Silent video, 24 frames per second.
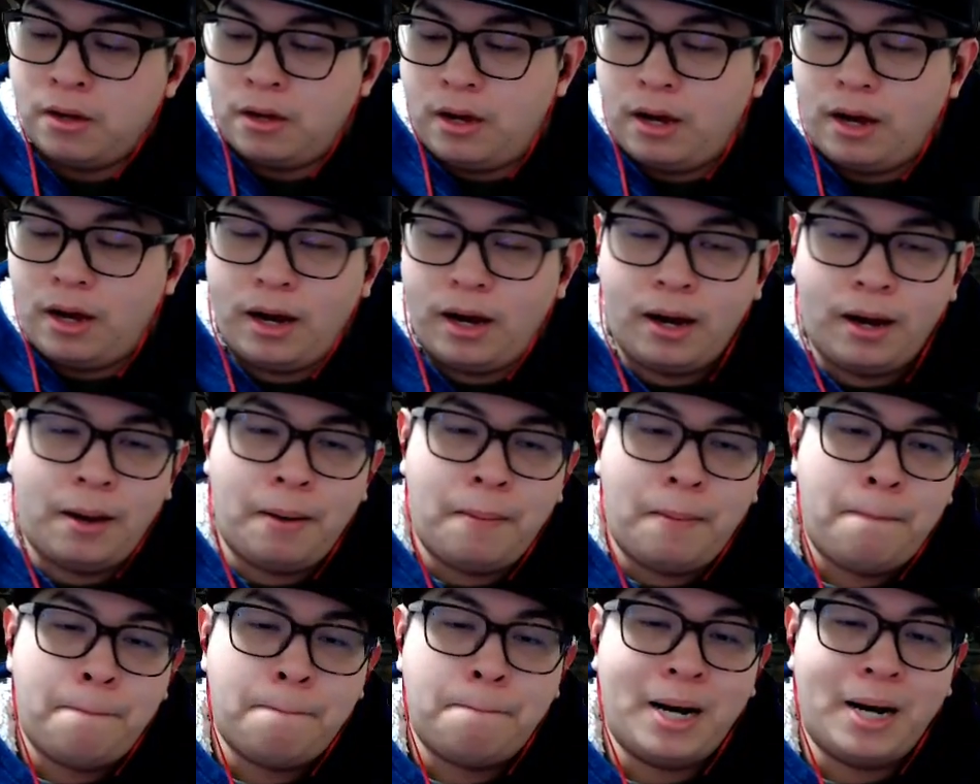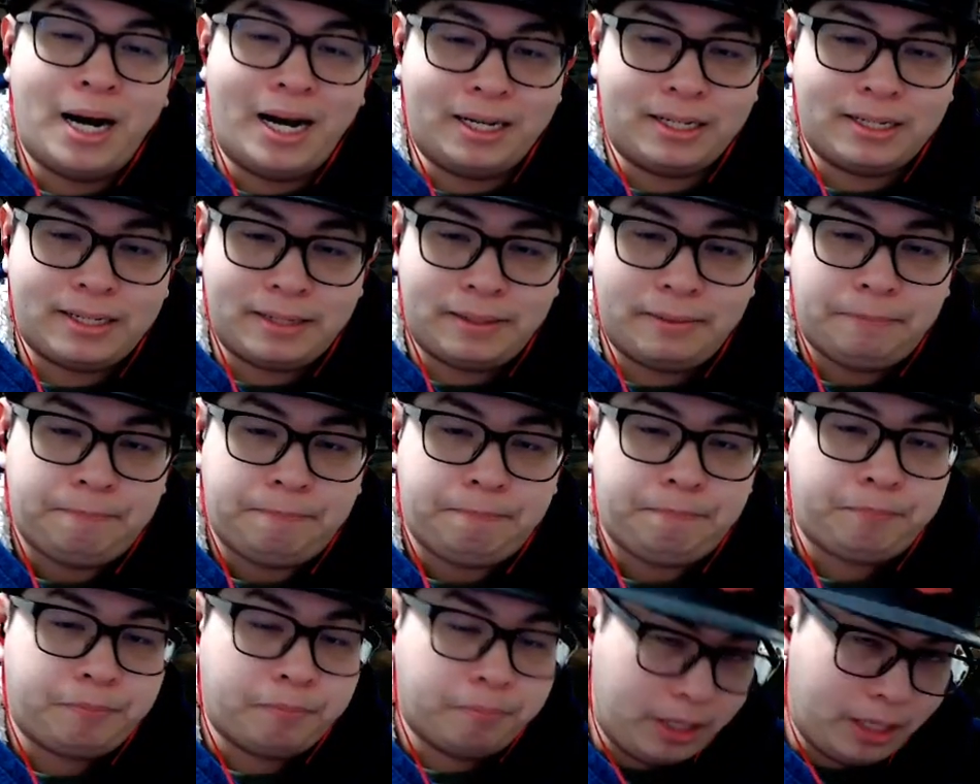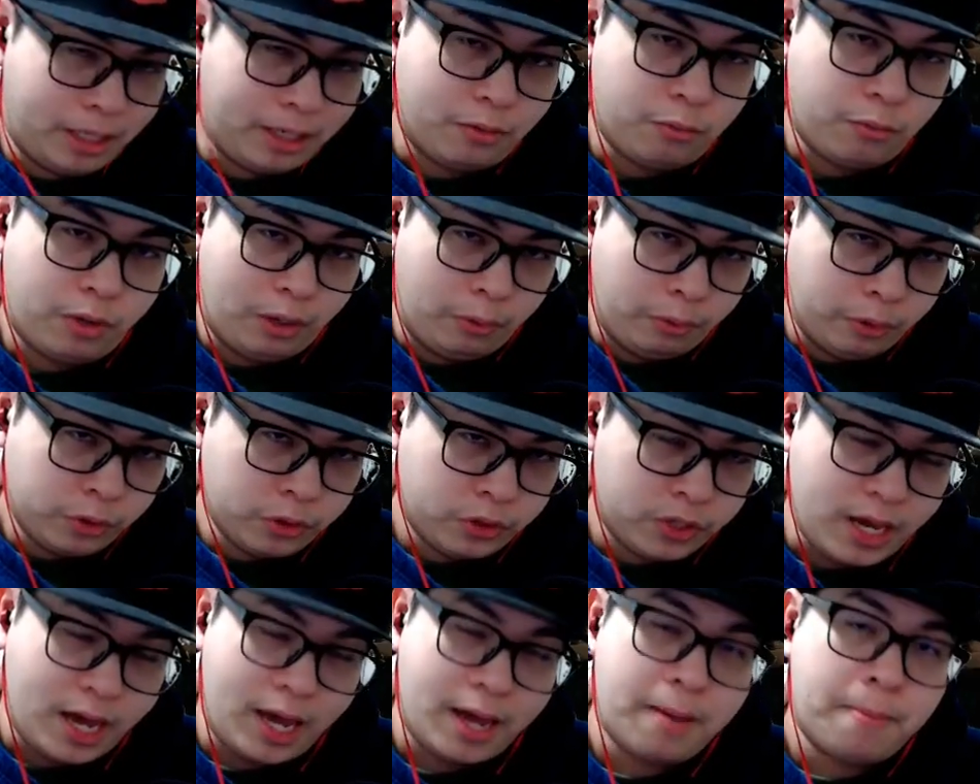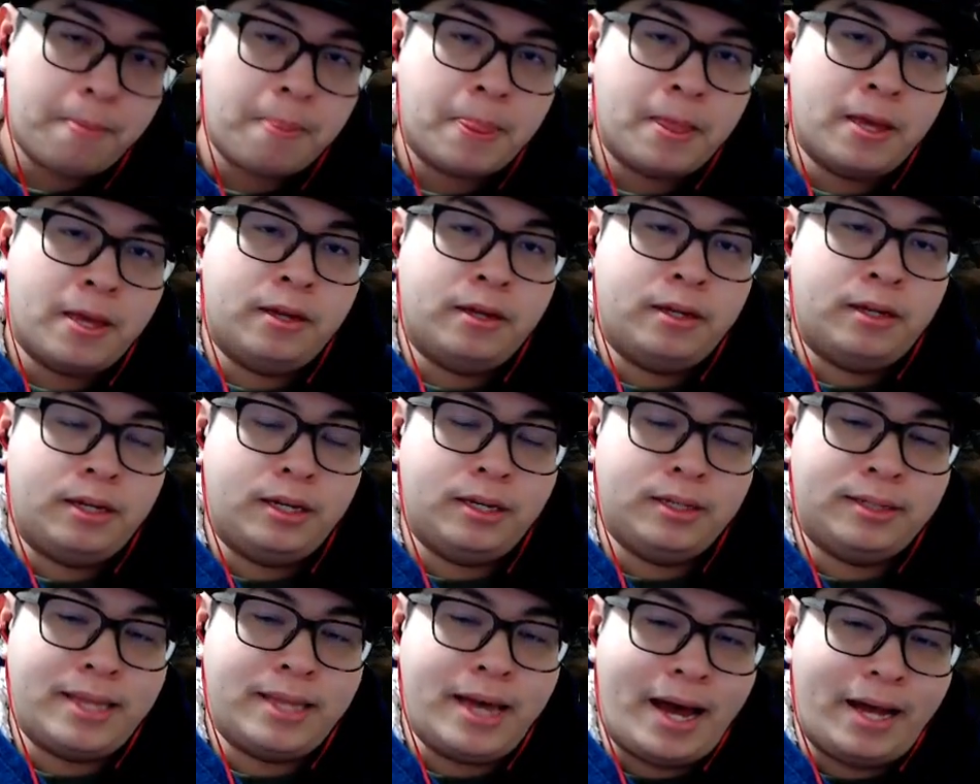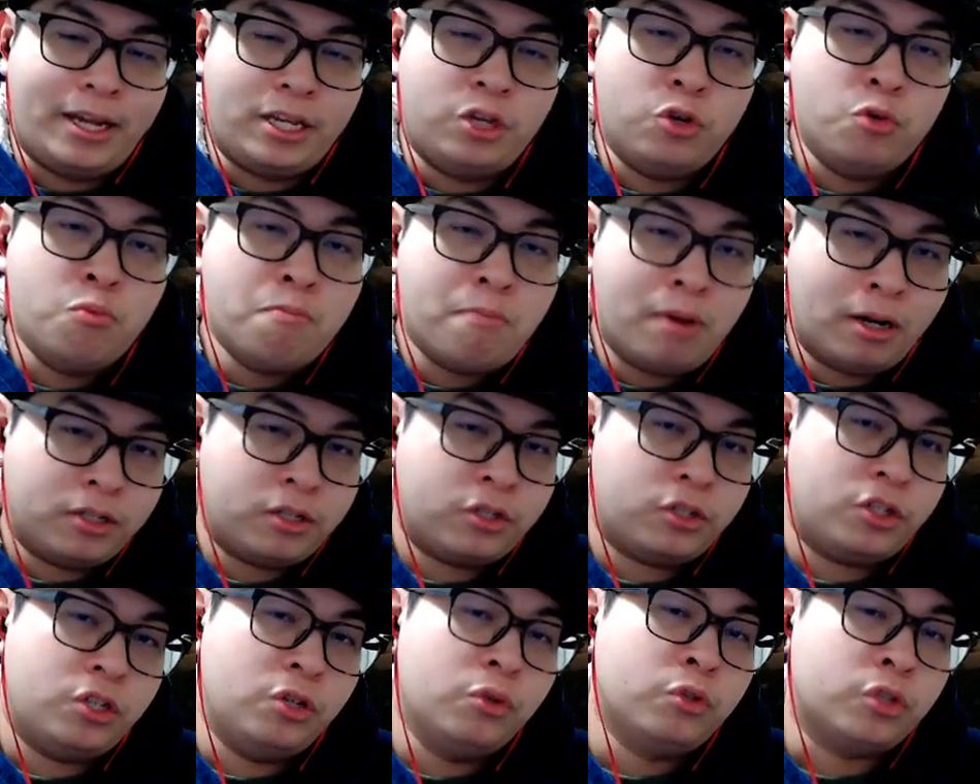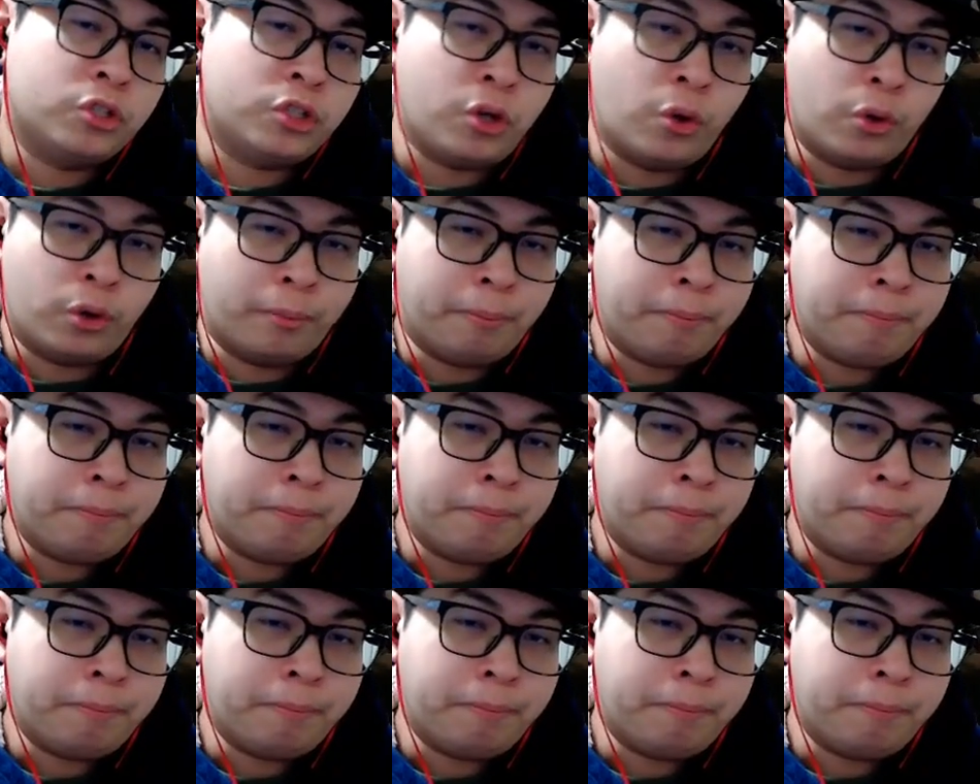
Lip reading: But what I will say is that you must use a totem.